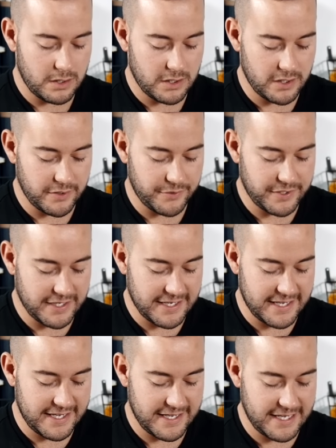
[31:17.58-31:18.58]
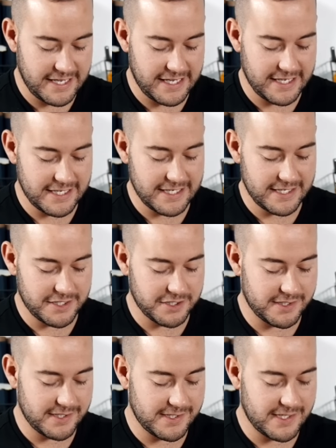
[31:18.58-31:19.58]
okay, and
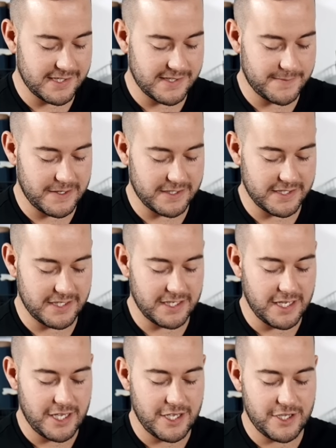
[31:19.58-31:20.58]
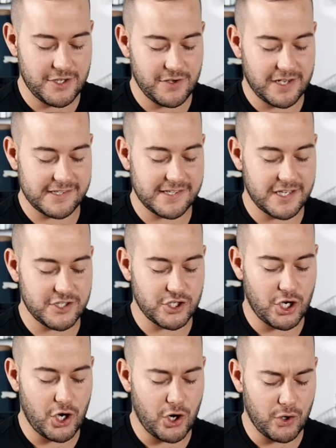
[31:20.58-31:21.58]
just as I suspected, you guys can
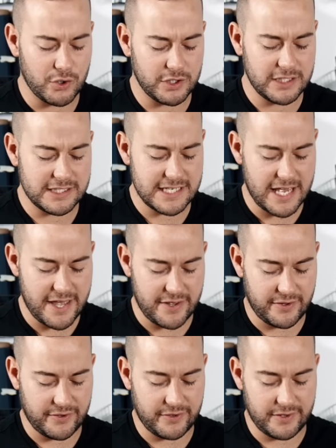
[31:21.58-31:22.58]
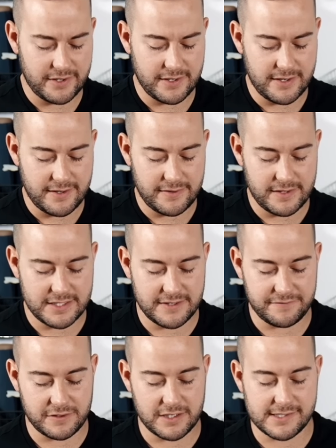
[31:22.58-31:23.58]
totally tell the
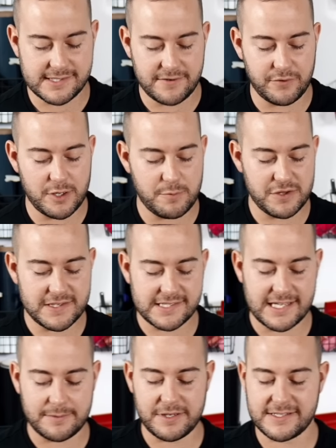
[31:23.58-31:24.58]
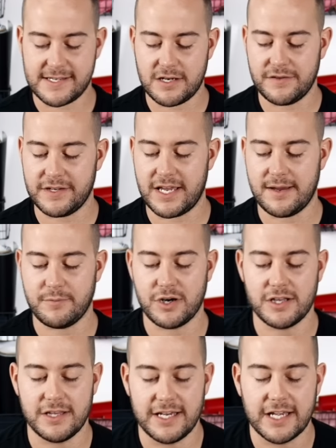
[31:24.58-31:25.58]
difference. If we could put this side by side on the
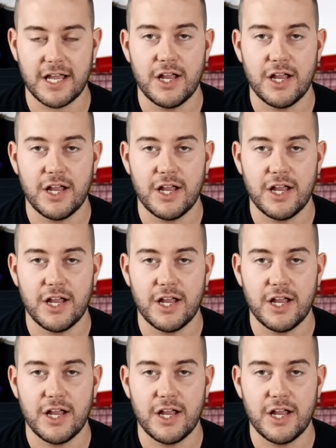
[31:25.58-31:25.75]
camera, like